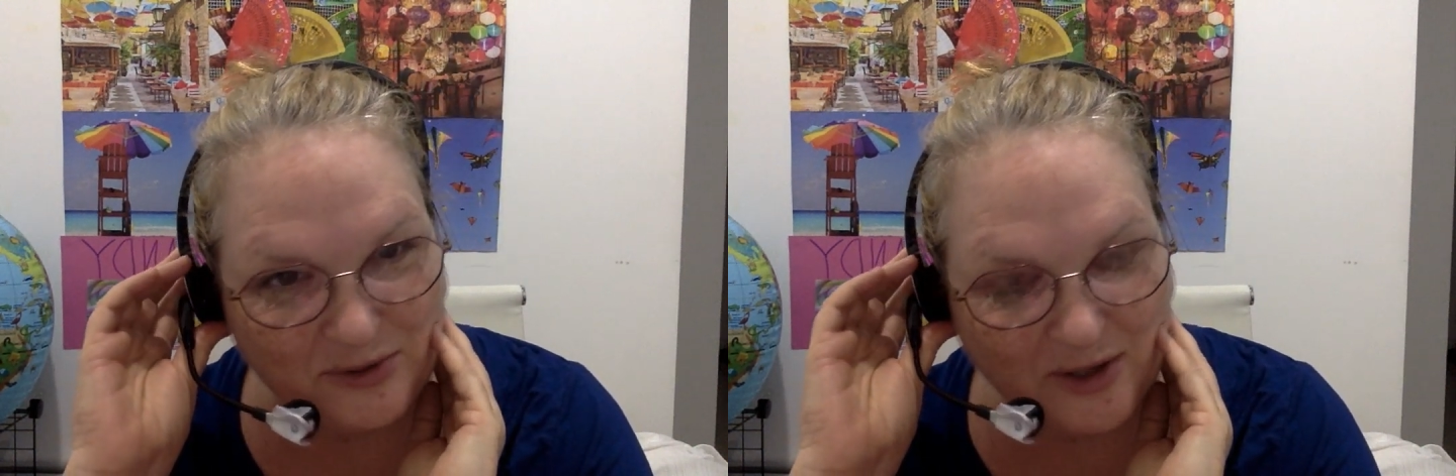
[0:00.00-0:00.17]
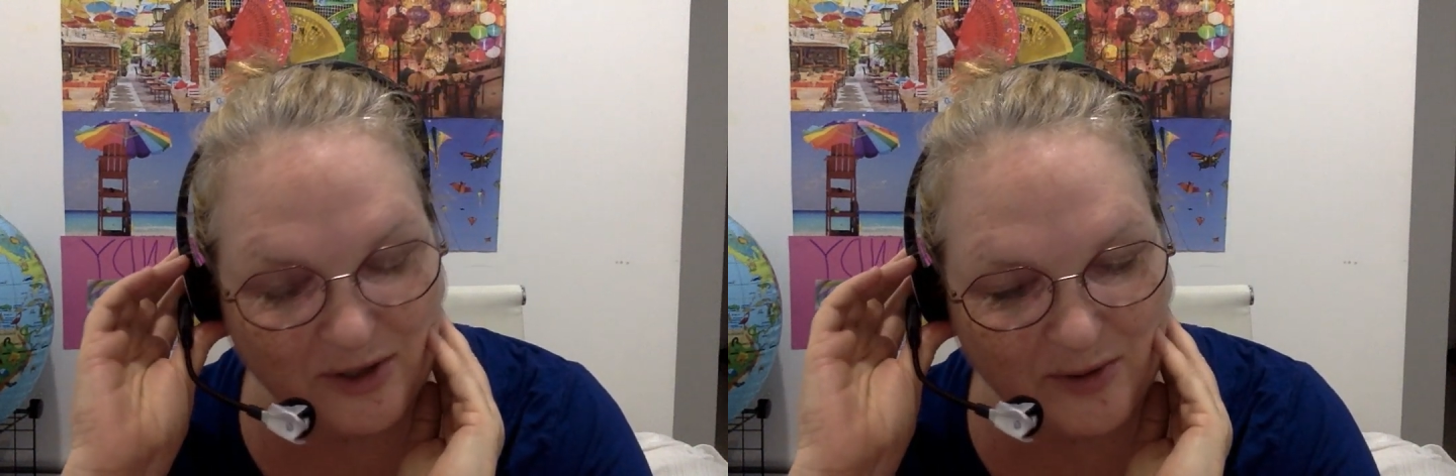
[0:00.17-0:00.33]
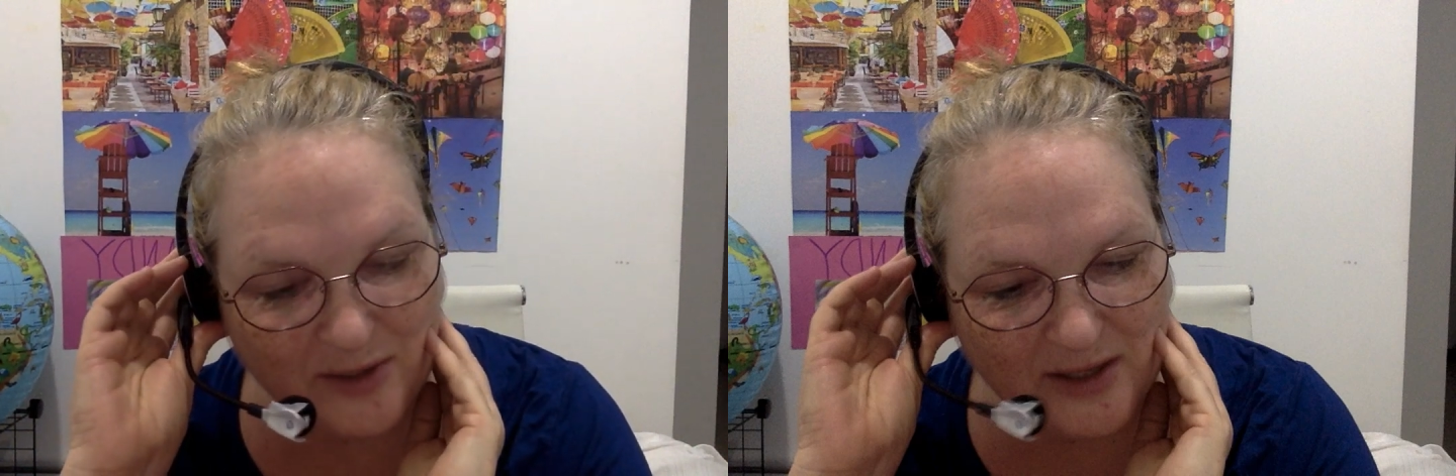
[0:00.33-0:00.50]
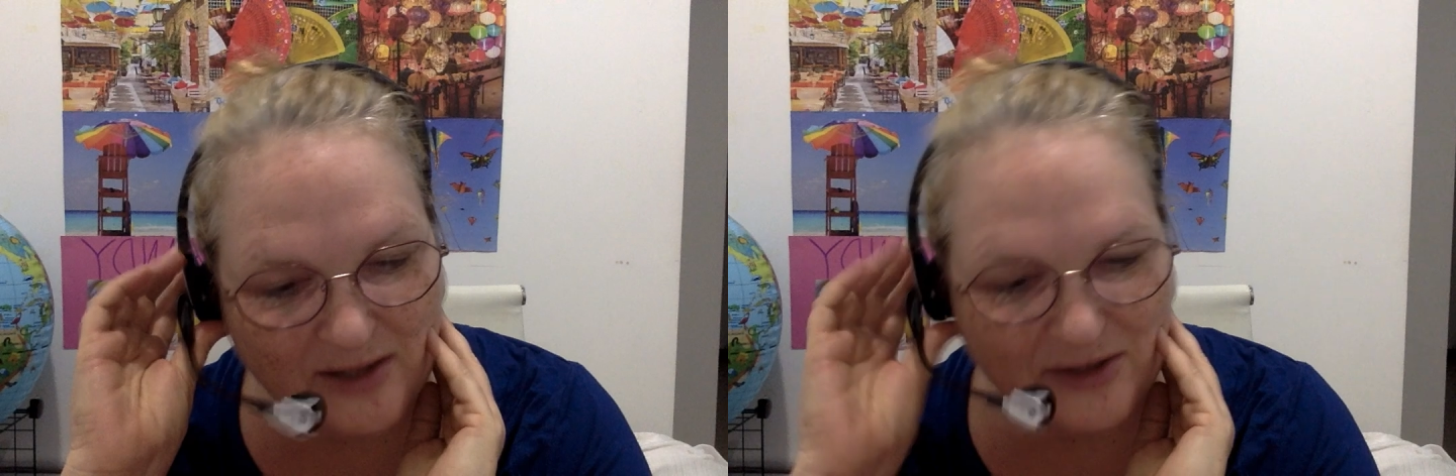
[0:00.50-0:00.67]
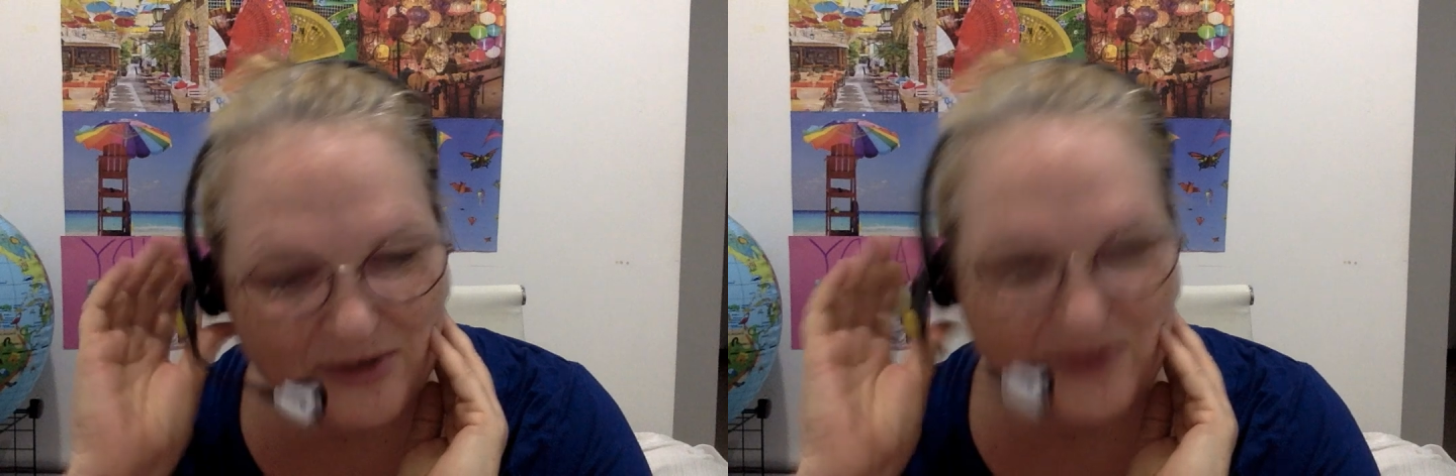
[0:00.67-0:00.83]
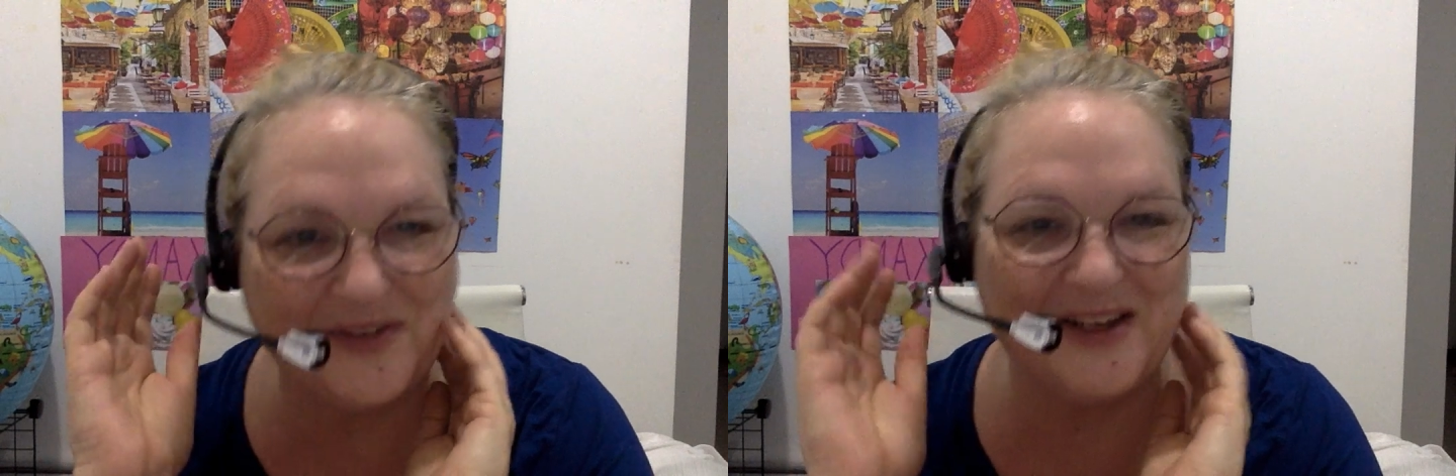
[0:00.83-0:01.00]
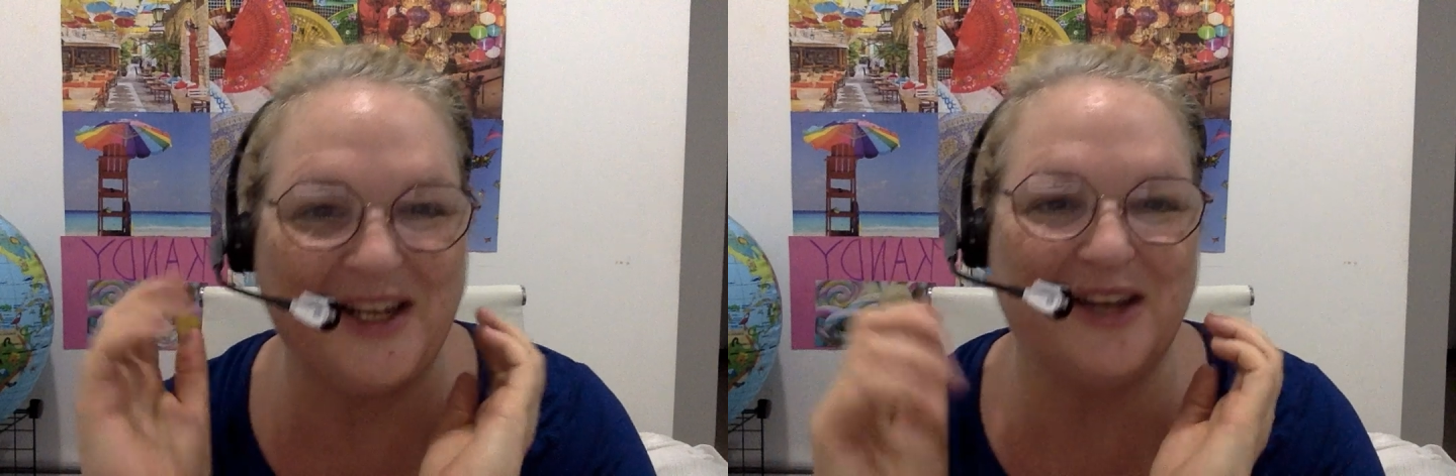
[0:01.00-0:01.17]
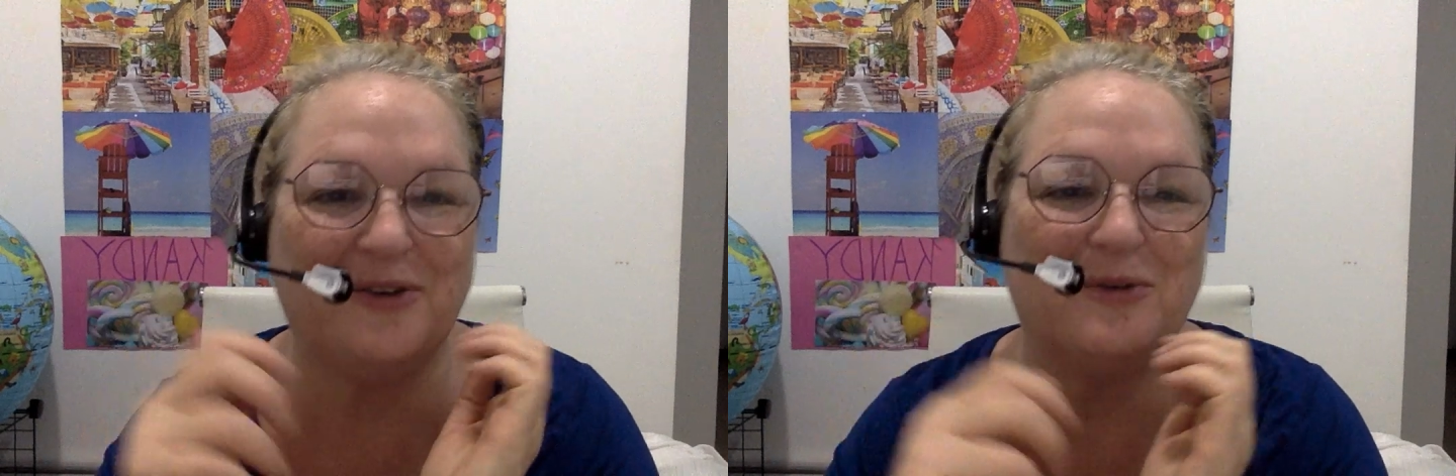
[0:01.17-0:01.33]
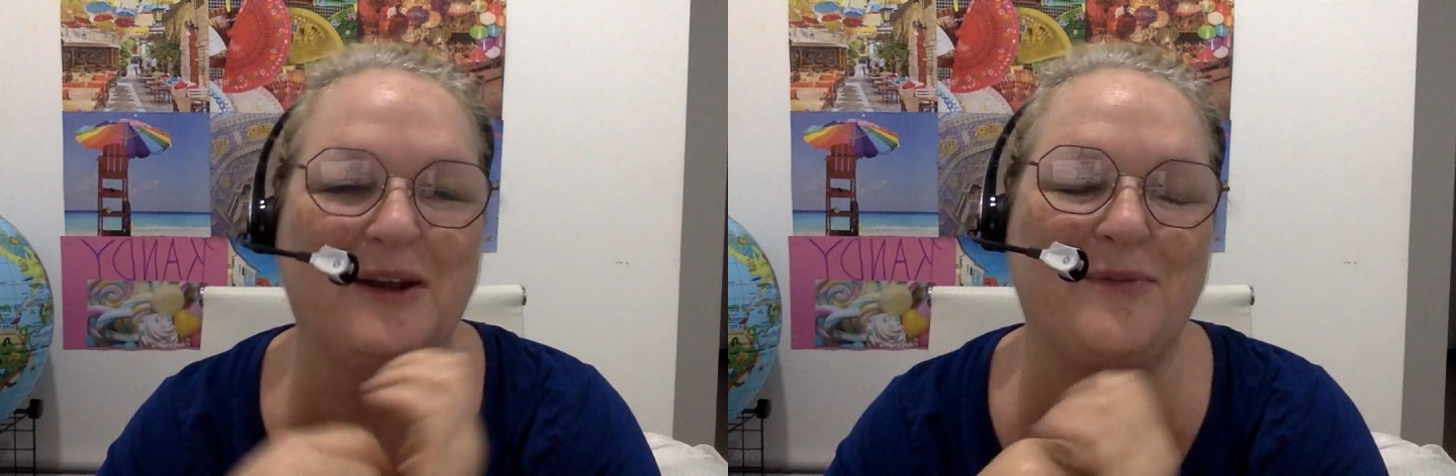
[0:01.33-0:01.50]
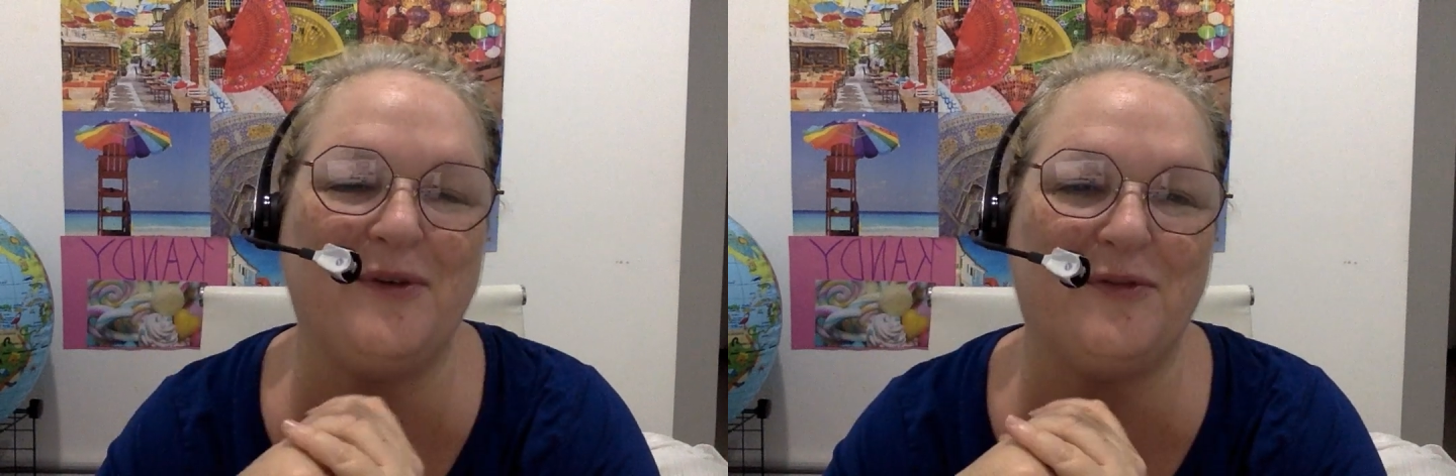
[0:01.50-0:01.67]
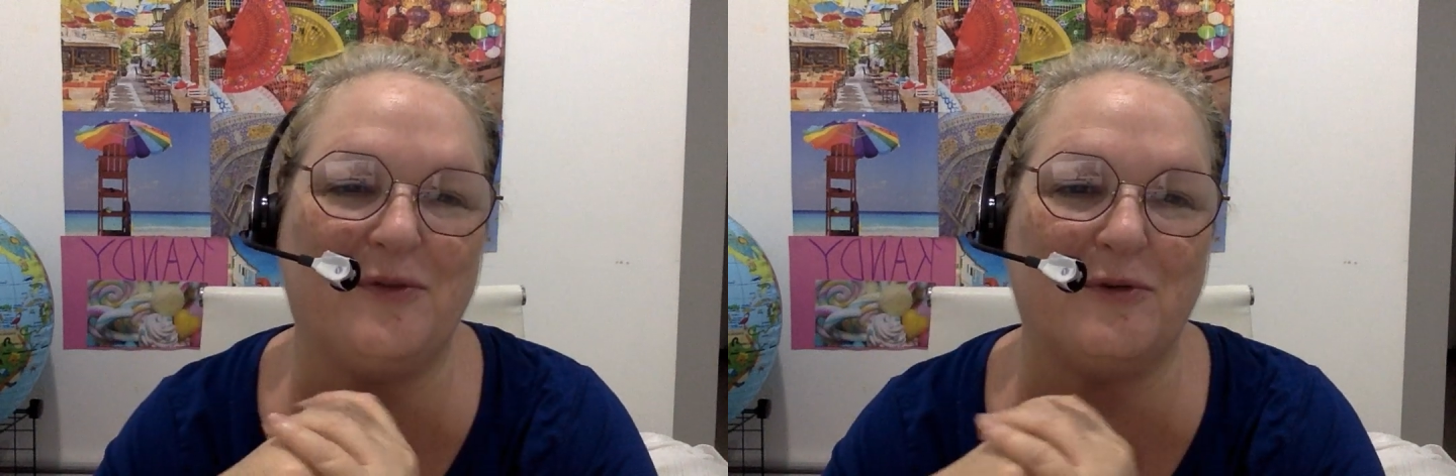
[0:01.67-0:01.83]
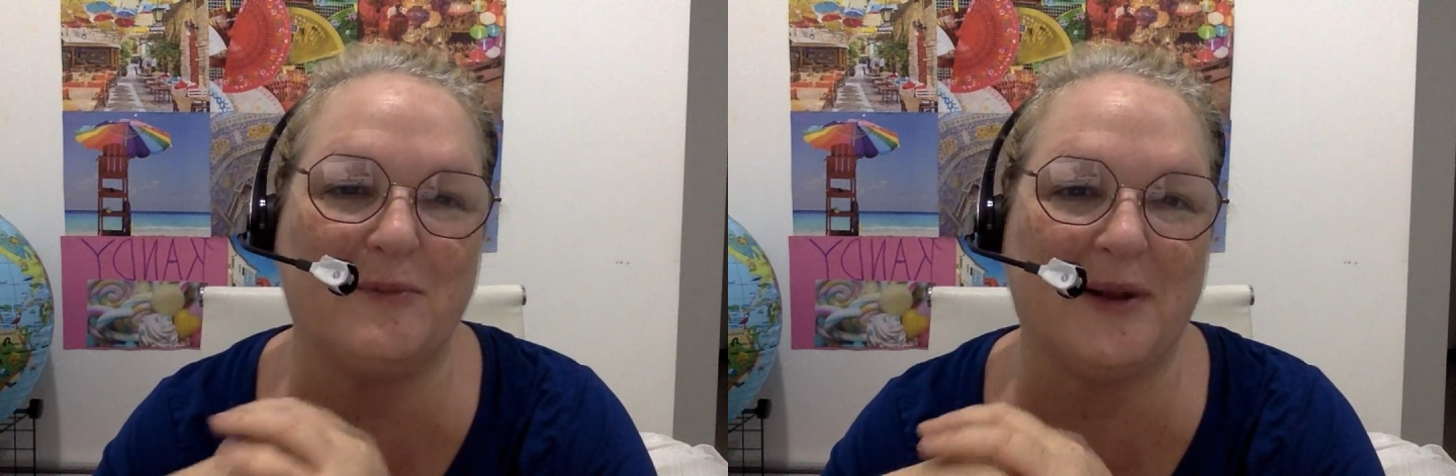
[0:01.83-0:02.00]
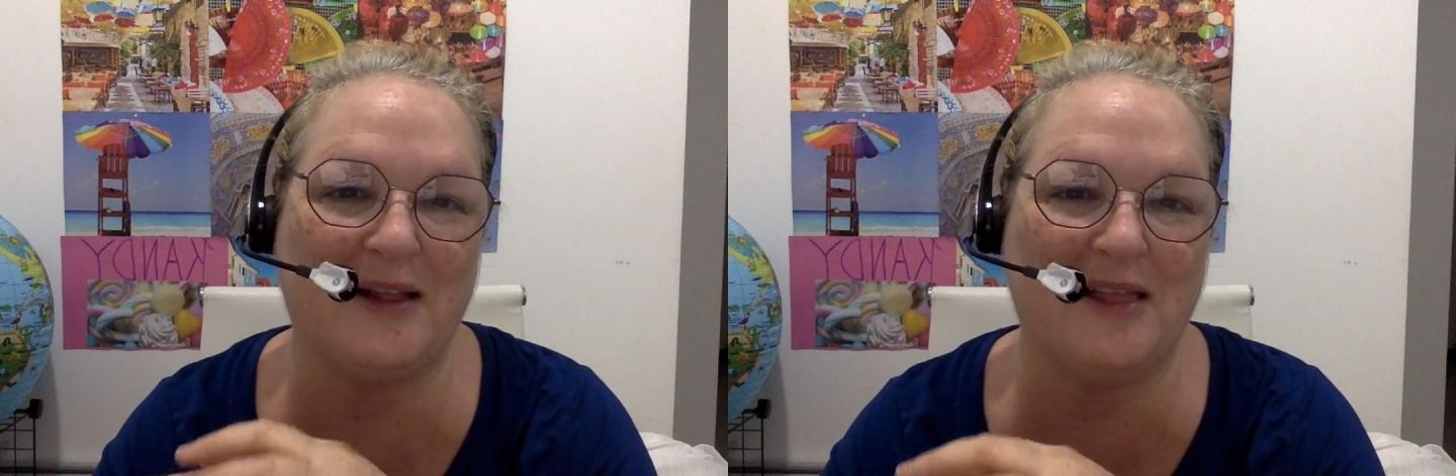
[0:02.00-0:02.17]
a quick little video right before my